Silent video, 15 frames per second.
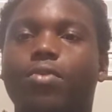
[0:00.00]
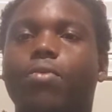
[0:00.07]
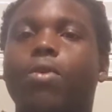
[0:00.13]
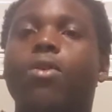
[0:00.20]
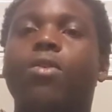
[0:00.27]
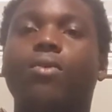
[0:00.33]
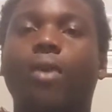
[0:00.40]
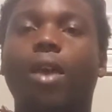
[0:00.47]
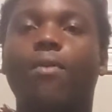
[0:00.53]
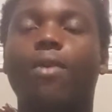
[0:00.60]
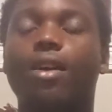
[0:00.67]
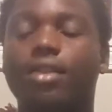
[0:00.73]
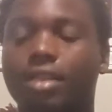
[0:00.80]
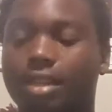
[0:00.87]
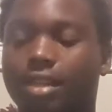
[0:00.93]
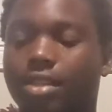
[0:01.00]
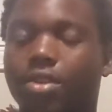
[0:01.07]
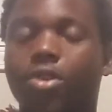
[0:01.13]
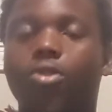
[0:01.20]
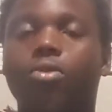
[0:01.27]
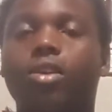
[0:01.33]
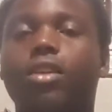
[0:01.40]
Word the right way. Just
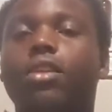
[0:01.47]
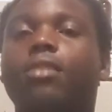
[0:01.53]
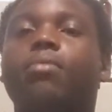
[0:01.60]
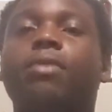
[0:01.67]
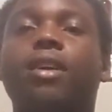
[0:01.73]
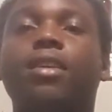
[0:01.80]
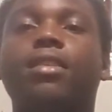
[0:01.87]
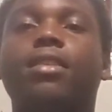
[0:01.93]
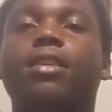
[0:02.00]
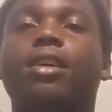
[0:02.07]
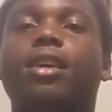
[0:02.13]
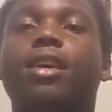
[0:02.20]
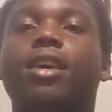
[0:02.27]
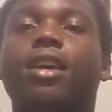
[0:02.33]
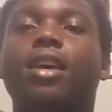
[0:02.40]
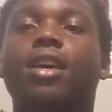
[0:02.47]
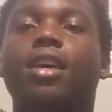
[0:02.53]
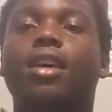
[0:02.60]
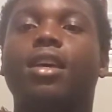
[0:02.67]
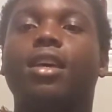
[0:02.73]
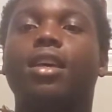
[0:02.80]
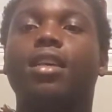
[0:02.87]
know that this place
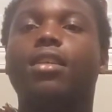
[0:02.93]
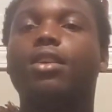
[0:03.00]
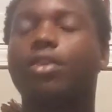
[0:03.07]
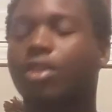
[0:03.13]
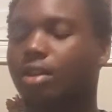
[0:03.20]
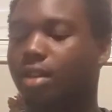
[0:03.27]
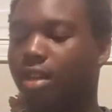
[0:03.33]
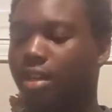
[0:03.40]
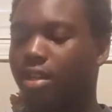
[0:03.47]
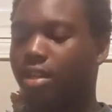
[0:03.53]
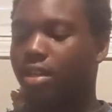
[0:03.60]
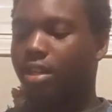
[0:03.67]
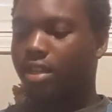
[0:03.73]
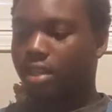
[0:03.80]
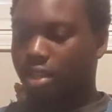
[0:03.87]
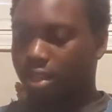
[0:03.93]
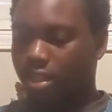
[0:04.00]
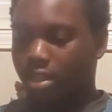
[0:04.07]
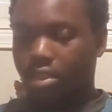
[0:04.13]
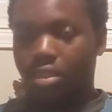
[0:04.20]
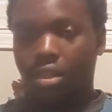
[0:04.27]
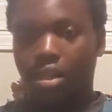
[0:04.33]
is gonna
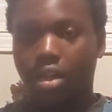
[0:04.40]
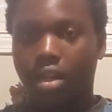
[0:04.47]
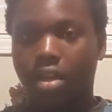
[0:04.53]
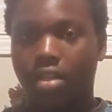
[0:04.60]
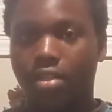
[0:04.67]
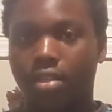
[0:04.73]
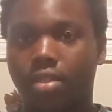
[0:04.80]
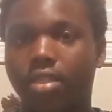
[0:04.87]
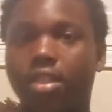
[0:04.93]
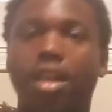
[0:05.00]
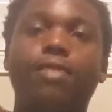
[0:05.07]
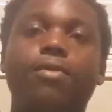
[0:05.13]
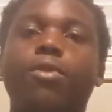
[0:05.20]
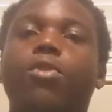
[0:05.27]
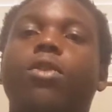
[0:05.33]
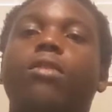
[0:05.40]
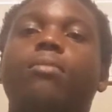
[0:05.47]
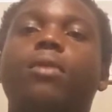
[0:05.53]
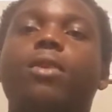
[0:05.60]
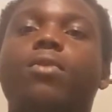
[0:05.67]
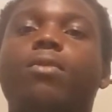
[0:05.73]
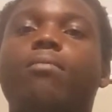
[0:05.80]
is never gonna
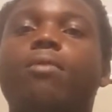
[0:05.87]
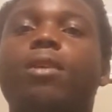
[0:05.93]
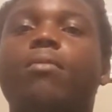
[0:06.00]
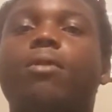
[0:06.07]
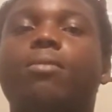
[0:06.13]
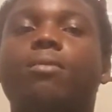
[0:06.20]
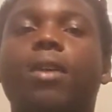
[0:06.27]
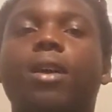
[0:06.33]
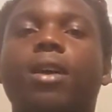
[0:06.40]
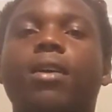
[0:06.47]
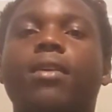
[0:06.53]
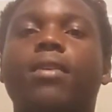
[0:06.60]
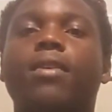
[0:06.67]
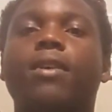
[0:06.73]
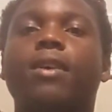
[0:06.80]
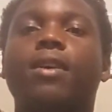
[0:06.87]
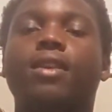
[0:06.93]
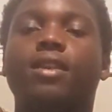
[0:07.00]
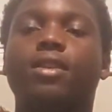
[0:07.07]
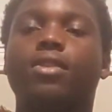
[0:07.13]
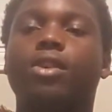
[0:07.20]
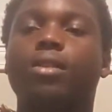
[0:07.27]
be remembered, man.
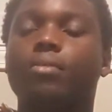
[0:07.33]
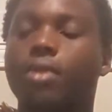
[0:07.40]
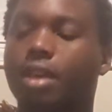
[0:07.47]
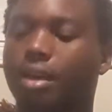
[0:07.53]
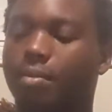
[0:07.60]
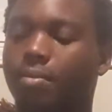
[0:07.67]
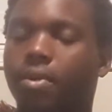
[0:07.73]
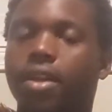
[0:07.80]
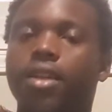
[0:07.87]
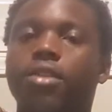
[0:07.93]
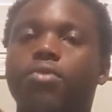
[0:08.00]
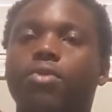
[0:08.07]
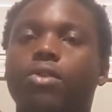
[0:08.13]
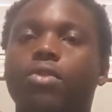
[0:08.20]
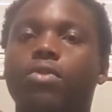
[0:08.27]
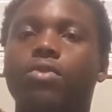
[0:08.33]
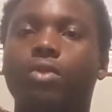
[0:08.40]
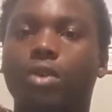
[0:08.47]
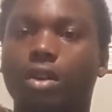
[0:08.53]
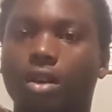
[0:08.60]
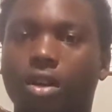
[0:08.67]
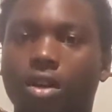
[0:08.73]
It's gonna be a place where you're
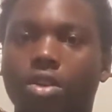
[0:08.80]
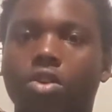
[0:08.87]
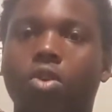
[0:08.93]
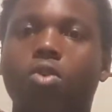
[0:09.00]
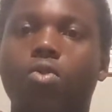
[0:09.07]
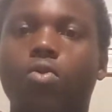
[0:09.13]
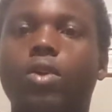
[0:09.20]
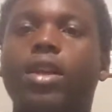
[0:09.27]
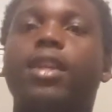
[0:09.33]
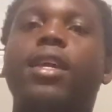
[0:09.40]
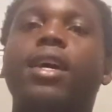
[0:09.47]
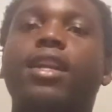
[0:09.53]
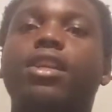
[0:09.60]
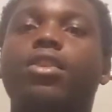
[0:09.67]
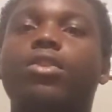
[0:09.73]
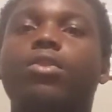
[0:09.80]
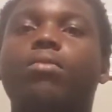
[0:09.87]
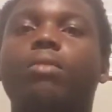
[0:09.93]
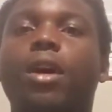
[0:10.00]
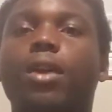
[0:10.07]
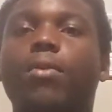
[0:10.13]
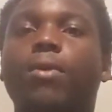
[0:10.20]
gonna know what not to
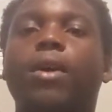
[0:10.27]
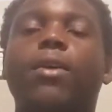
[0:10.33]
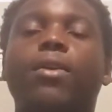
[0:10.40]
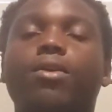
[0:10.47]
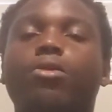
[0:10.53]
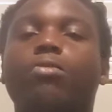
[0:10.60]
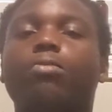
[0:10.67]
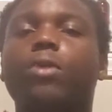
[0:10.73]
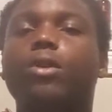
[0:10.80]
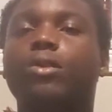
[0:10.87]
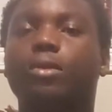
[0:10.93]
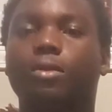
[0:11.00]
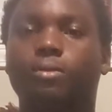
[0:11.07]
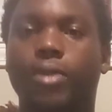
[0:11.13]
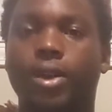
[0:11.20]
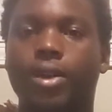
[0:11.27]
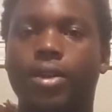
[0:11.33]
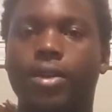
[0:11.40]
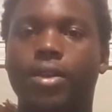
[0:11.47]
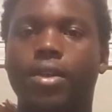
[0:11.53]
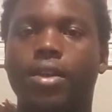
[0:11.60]
do by the way of those missiles, man.